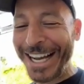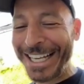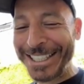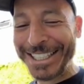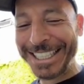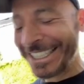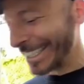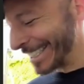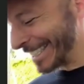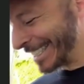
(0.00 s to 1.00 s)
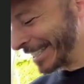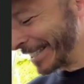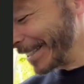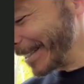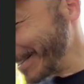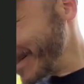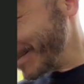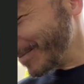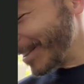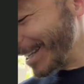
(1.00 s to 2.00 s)
All right, good. All right.
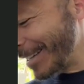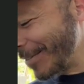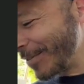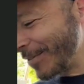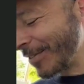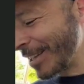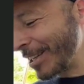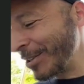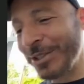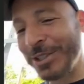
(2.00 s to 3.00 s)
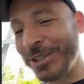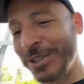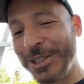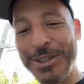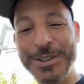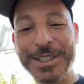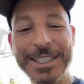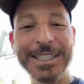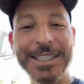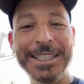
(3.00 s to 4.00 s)
Well, love you. My love to you Jess too. and the
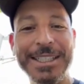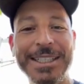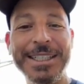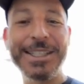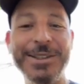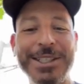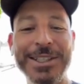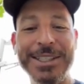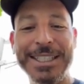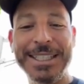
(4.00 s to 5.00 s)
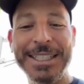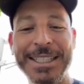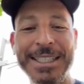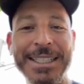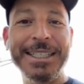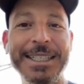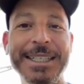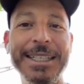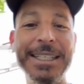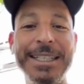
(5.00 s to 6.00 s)
kids. And you thank too. you so much. And
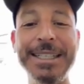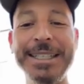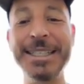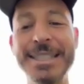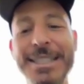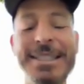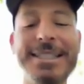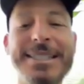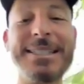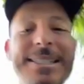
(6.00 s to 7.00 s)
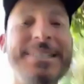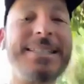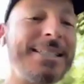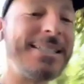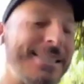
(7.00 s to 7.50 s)
stay good.